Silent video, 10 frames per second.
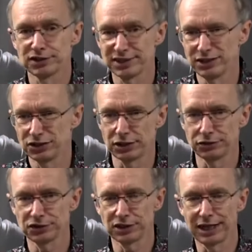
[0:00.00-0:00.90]
Skin
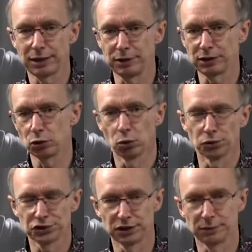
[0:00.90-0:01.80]
tones can get a bit
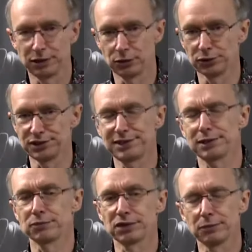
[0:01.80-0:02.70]
coarse and a bit noisy
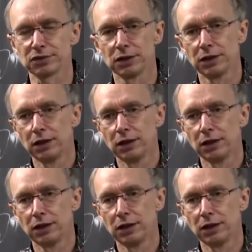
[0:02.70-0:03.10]
sometimes.